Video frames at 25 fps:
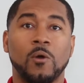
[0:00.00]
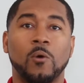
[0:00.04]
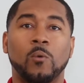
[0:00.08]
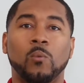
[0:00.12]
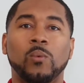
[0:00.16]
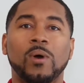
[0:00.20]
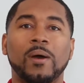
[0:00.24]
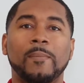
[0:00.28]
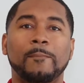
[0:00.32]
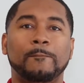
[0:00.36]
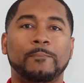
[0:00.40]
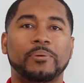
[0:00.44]

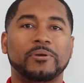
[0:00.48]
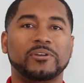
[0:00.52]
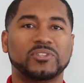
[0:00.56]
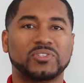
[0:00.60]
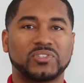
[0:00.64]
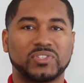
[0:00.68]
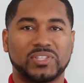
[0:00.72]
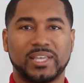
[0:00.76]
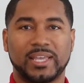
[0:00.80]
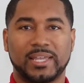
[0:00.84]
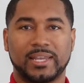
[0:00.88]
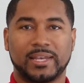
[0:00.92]
What
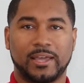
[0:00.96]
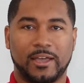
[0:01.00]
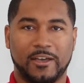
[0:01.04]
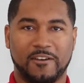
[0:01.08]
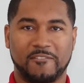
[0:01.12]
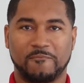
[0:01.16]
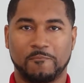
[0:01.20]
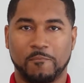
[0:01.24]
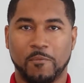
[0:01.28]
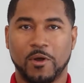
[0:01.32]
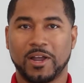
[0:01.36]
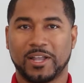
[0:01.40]
percent
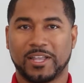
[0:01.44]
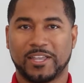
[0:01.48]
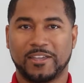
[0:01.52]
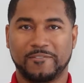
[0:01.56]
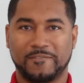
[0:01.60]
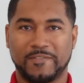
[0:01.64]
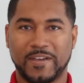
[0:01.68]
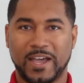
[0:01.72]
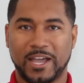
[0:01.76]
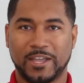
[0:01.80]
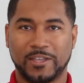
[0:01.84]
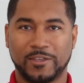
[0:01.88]
of market
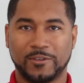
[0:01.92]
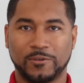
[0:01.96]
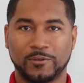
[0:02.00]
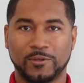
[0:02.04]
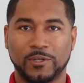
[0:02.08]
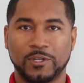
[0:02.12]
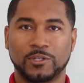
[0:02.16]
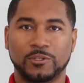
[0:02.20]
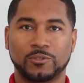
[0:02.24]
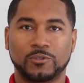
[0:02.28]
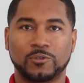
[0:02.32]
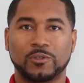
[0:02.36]
value
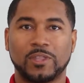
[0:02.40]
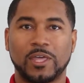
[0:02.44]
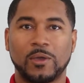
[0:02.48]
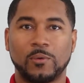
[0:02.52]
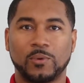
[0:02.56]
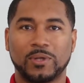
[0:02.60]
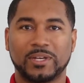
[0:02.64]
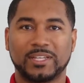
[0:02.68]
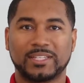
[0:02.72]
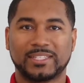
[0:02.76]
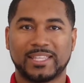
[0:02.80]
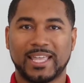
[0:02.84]
do they
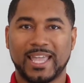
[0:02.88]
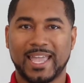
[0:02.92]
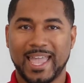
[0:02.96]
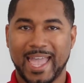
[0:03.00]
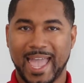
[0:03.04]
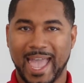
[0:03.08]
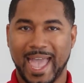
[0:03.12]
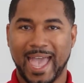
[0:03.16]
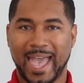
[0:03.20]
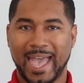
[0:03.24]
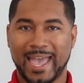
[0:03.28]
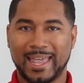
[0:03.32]
want to stay
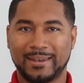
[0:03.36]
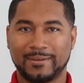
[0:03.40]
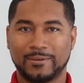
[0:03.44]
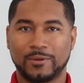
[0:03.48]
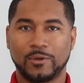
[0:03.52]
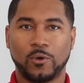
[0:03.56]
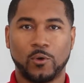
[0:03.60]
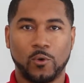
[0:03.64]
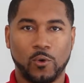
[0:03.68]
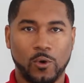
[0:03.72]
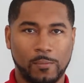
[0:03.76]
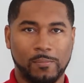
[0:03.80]
at
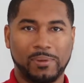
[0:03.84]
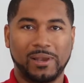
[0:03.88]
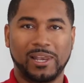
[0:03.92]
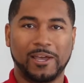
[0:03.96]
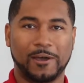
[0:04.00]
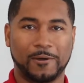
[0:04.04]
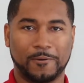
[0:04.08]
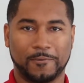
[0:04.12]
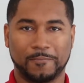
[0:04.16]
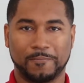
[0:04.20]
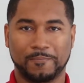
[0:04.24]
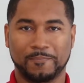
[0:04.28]
or
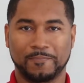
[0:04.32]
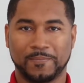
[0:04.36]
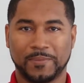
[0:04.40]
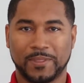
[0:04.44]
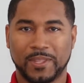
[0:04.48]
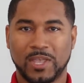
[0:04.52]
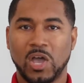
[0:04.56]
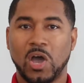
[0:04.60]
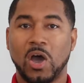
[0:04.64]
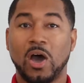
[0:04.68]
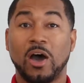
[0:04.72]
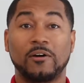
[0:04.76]
below?
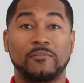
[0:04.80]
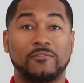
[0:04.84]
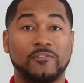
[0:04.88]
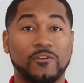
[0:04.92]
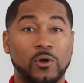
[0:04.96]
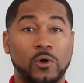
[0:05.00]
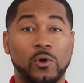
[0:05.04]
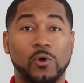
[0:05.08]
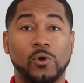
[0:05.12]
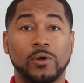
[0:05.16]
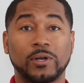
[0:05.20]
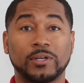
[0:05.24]

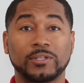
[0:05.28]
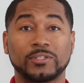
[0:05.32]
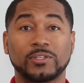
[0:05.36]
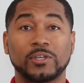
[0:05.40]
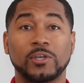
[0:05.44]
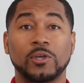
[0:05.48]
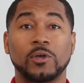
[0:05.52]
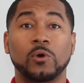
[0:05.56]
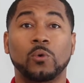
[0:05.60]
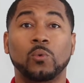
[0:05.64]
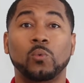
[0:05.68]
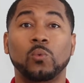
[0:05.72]
Of course,
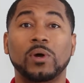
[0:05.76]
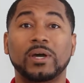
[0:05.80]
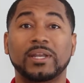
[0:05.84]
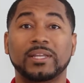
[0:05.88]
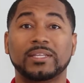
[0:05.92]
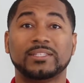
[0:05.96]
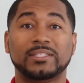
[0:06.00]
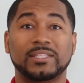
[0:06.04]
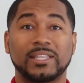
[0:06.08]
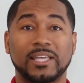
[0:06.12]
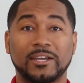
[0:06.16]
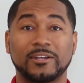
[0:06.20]
what
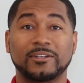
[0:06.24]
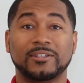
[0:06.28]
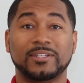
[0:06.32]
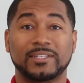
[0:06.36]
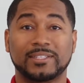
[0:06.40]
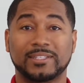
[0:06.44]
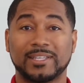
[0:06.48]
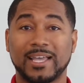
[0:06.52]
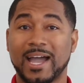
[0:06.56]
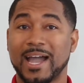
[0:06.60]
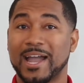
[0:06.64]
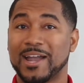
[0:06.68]
is their
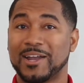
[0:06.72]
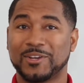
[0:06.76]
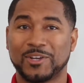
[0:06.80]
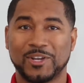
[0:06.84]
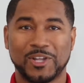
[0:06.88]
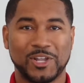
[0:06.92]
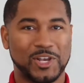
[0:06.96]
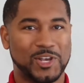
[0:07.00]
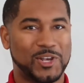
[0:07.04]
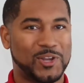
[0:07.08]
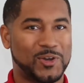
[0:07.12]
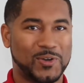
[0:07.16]
desired
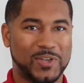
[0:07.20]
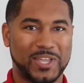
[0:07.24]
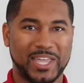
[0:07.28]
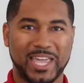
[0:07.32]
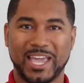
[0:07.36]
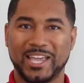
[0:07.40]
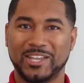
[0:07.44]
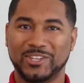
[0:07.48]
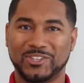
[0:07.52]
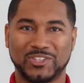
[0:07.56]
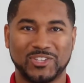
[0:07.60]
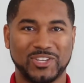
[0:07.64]

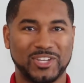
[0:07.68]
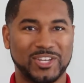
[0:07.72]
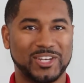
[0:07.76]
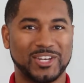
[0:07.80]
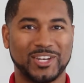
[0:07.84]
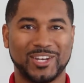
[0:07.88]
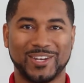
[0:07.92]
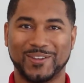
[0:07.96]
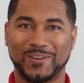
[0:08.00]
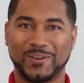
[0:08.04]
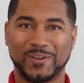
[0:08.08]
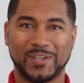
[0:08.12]
location,
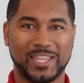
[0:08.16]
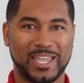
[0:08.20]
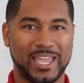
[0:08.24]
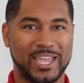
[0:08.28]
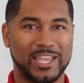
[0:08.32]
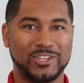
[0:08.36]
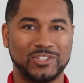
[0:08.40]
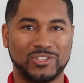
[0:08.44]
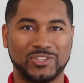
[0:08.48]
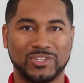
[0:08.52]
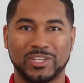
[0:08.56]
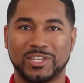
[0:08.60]

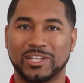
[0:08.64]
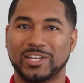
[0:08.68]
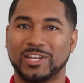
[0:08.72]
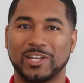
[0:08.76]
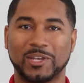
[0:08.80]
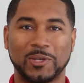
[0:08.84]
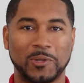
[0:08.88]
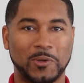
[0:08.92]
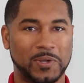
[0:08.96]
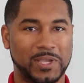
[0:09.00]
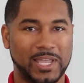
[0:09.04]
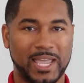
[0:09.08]
location,
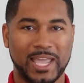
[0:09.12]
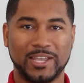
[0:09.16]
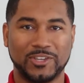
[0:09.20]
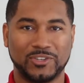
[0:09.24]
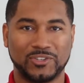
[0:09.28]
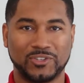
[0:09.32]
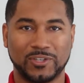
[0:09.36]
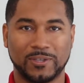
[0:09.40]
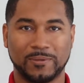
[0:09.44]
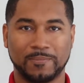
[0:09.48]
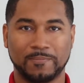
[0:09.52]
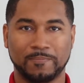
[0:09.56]

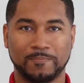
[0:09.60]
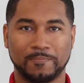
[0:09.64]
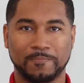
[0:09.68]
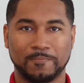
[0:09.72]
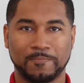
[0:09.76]
location?